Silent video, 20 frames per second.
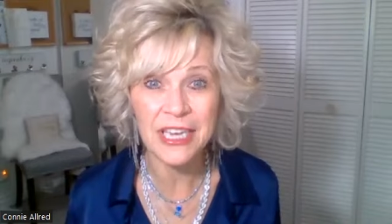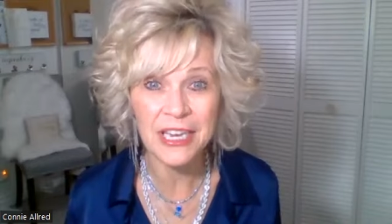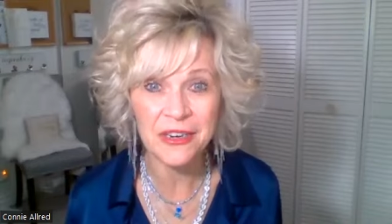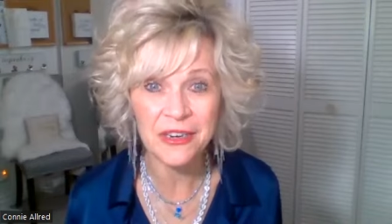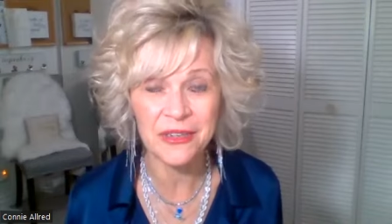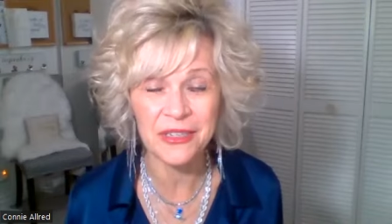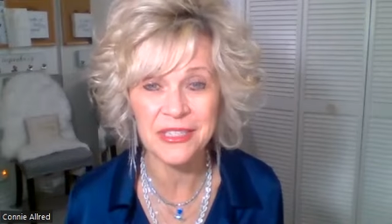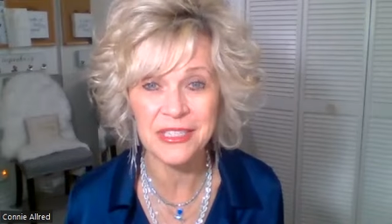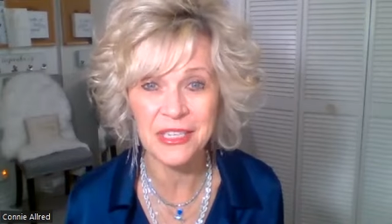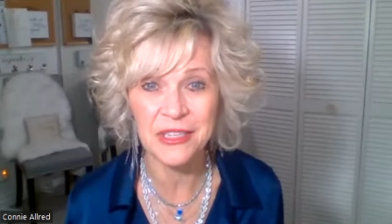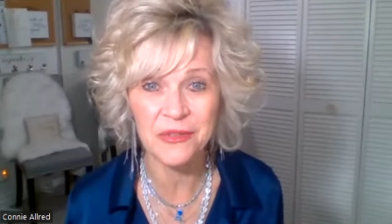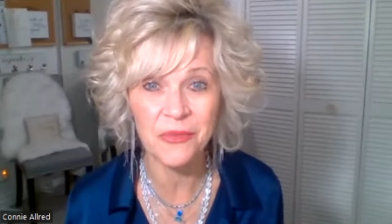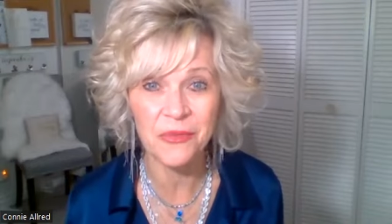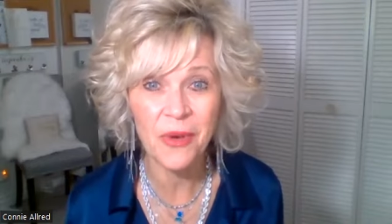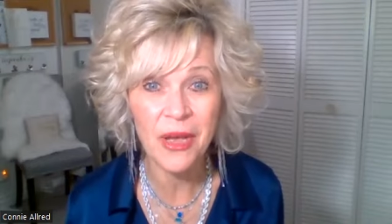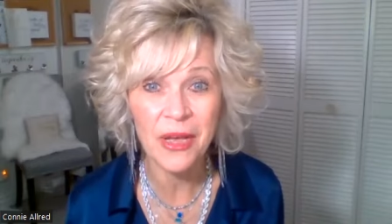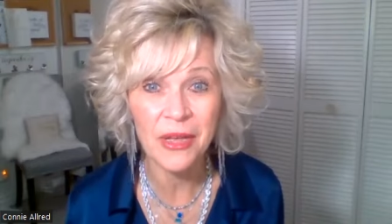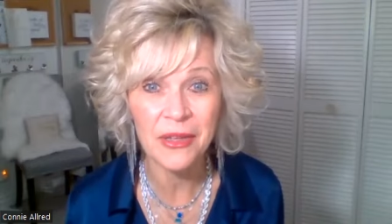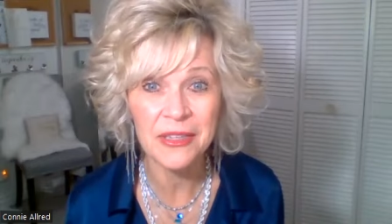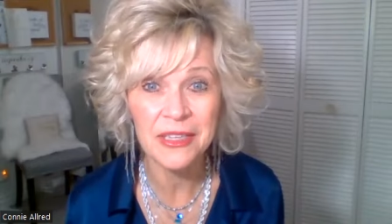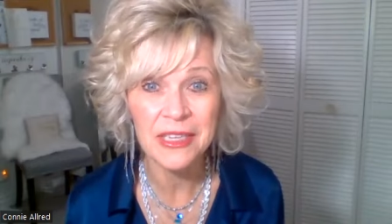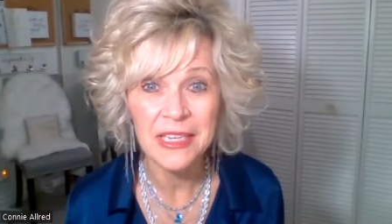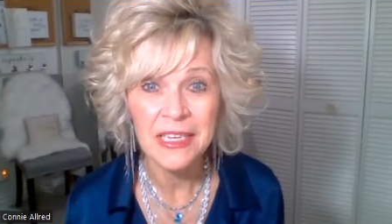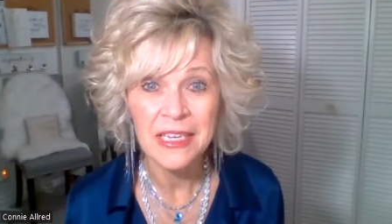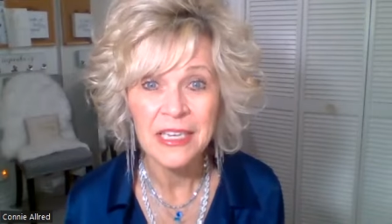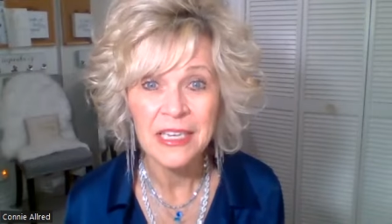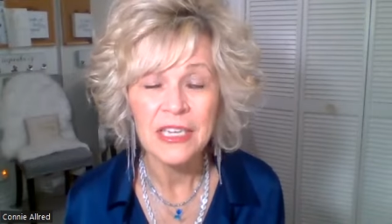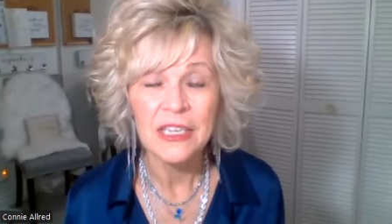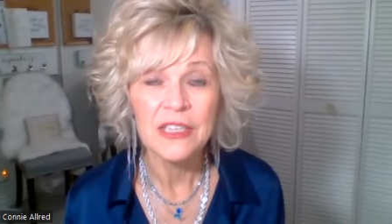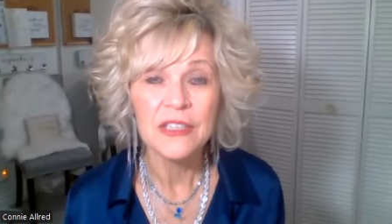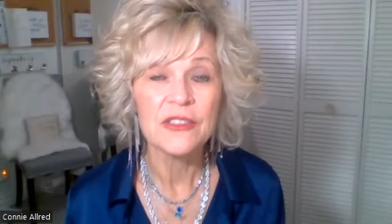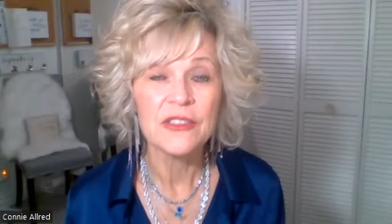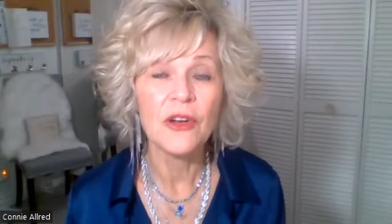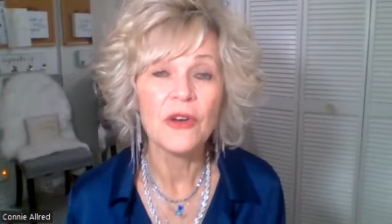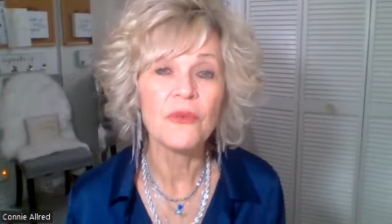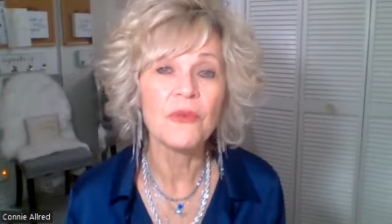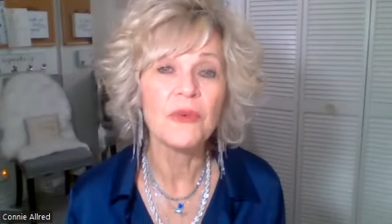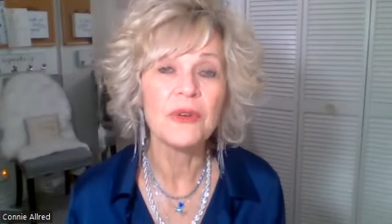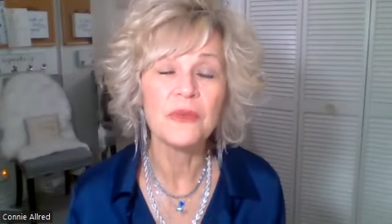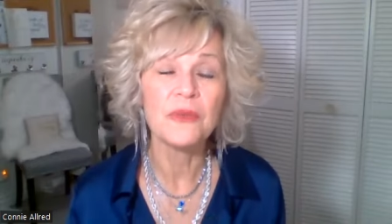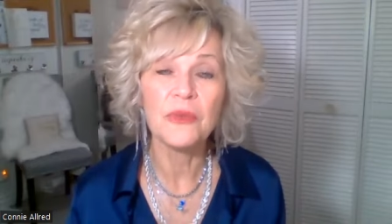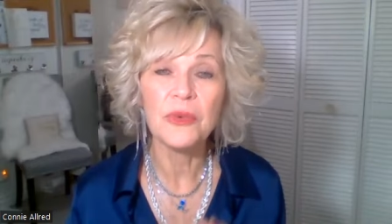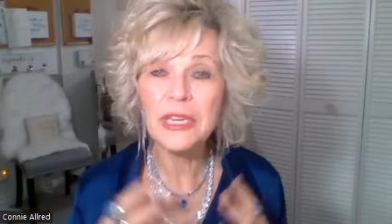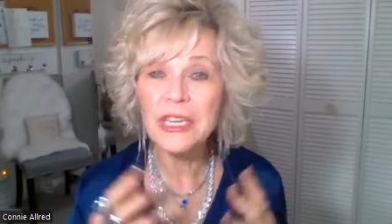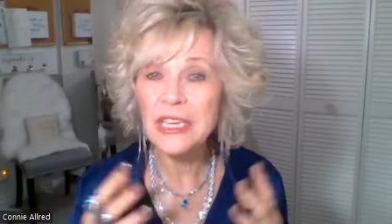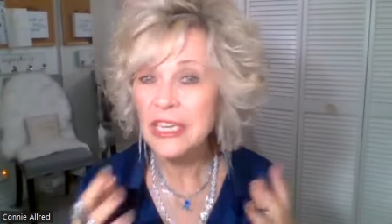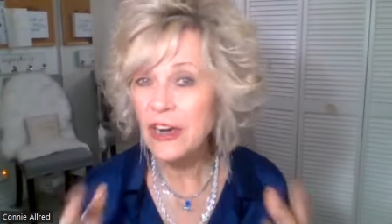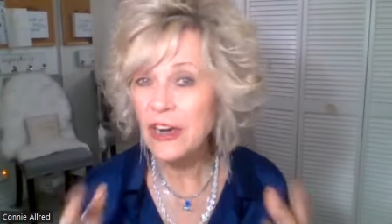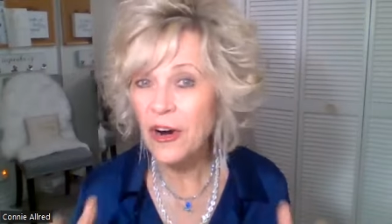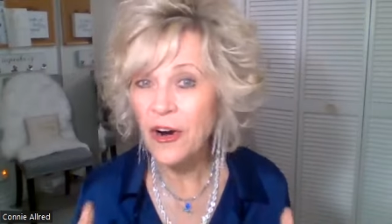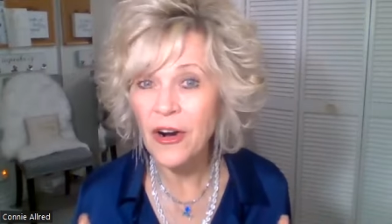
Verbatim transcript: generous as well. So when we